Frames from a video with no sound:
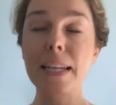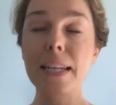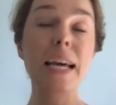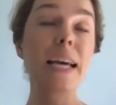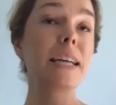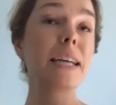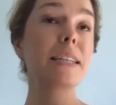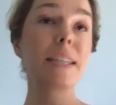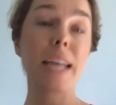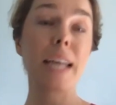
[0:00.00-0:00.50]

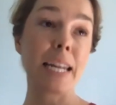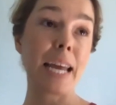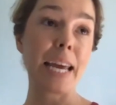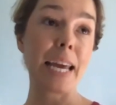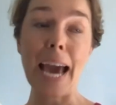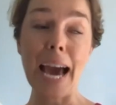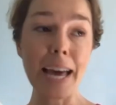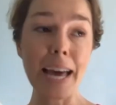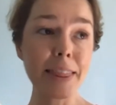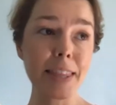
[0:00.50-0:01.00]
i and i
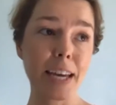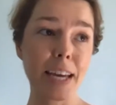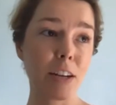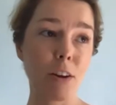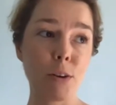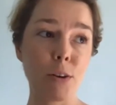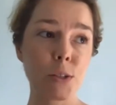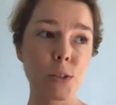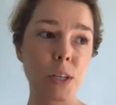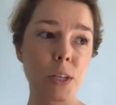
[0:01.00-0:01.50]
had that
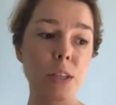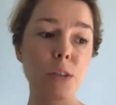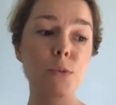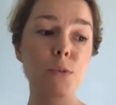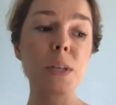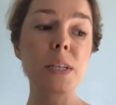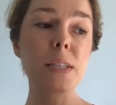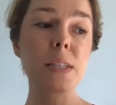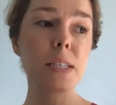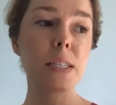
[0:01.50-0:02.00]
also in the
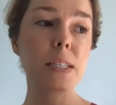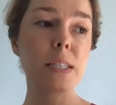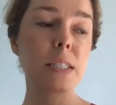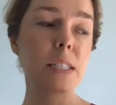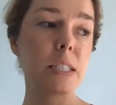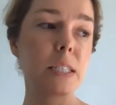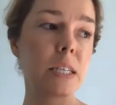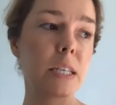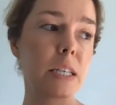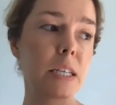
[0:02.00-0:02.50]
recent
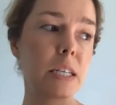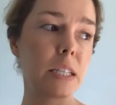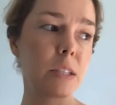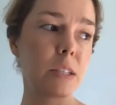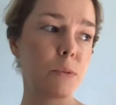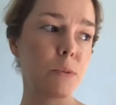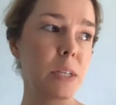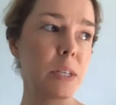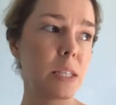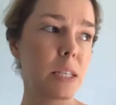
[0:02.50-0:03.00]
uh, in
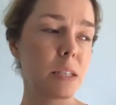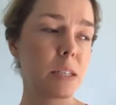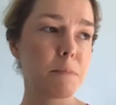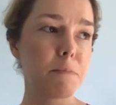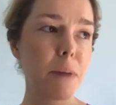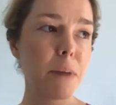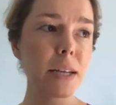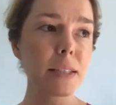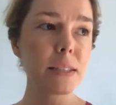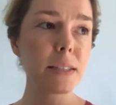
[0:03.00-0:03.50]
the recent
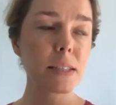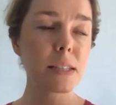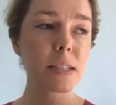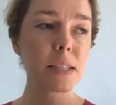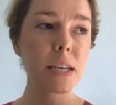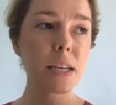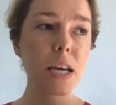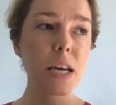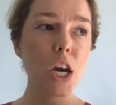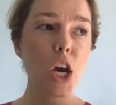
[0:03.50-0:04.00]

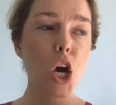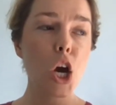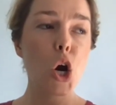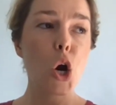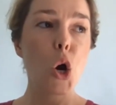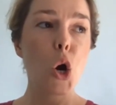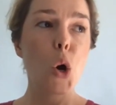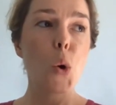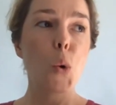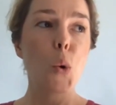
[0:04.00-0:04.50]
months
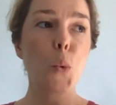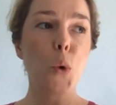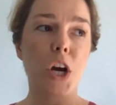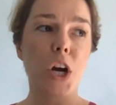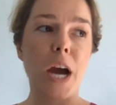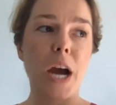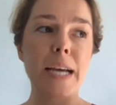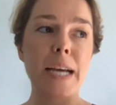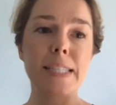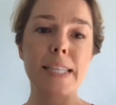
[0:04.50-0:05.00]

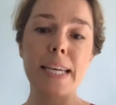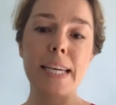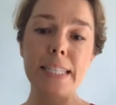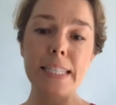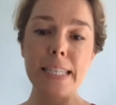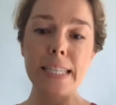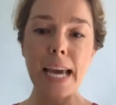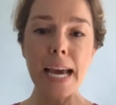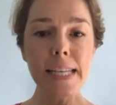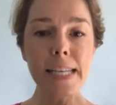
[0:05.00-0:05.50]
where i said
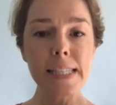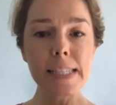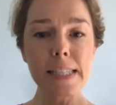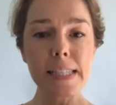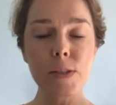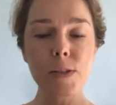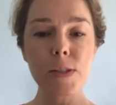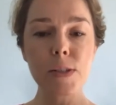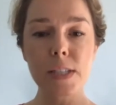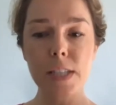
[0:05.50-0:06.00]

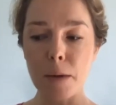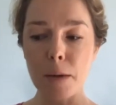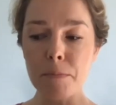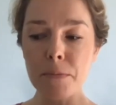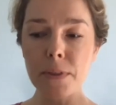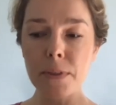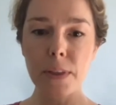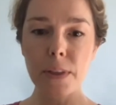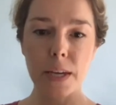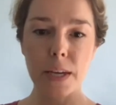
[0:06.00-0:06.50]
yes to
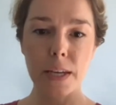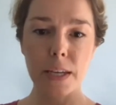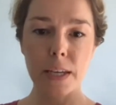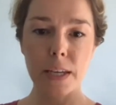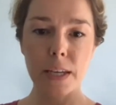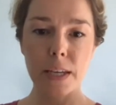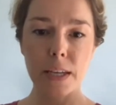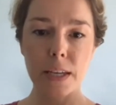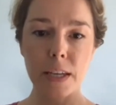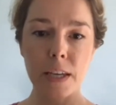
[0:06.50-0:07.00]
something
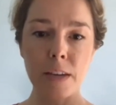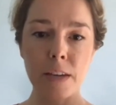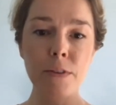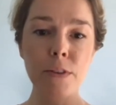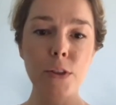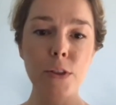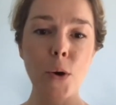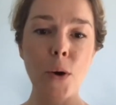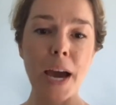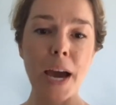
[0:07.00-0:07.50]

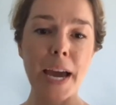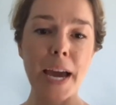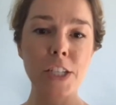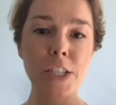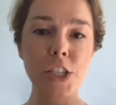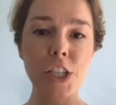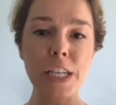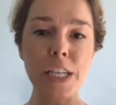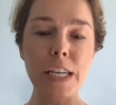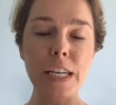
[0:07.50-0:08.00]
even though i
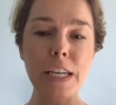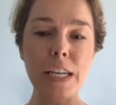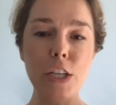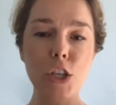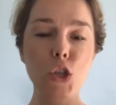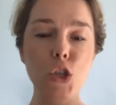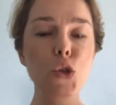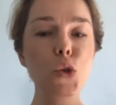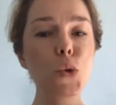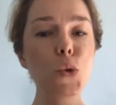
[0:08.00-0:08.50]
actually
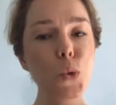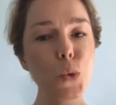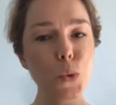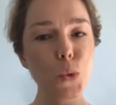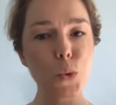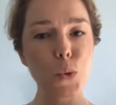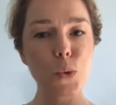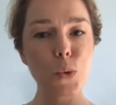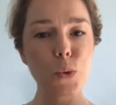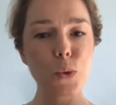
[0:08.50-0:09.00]

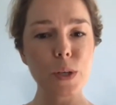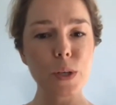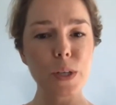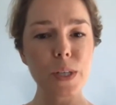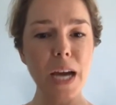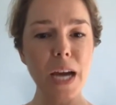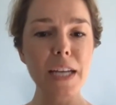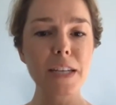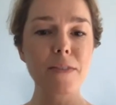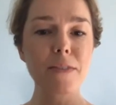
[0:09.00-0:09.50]
knew
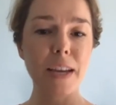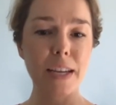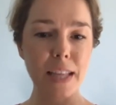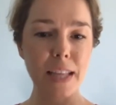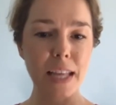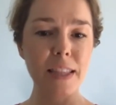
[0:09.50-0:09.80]
kind of like that